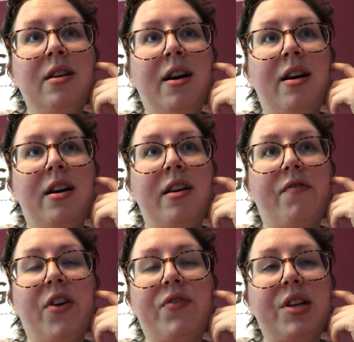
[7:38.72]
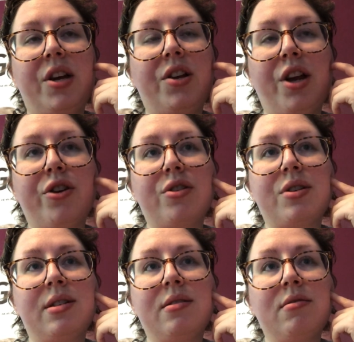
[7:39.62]
15
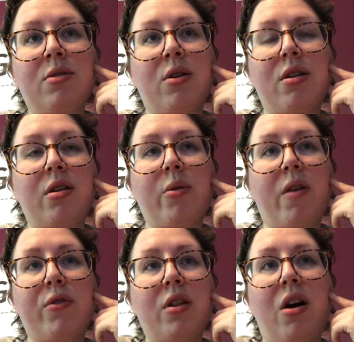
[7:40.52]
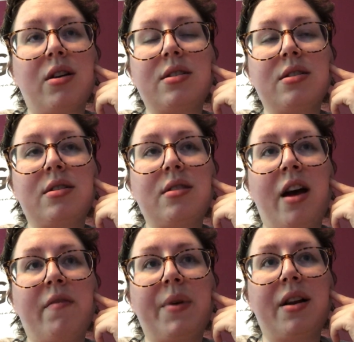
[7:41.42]
years or however long since
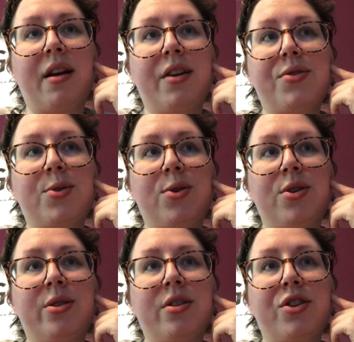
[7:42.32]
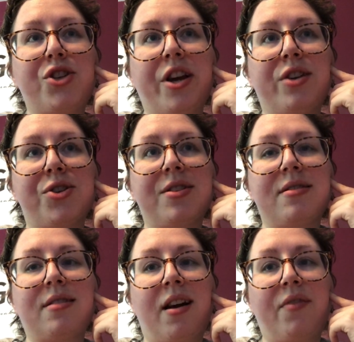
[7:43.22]
I've been in high school, the
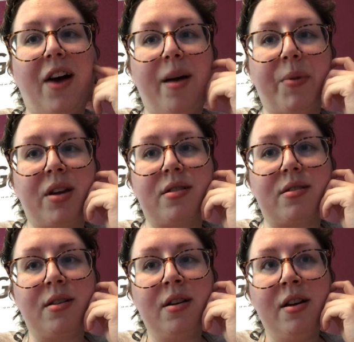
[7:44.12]
changes that have happened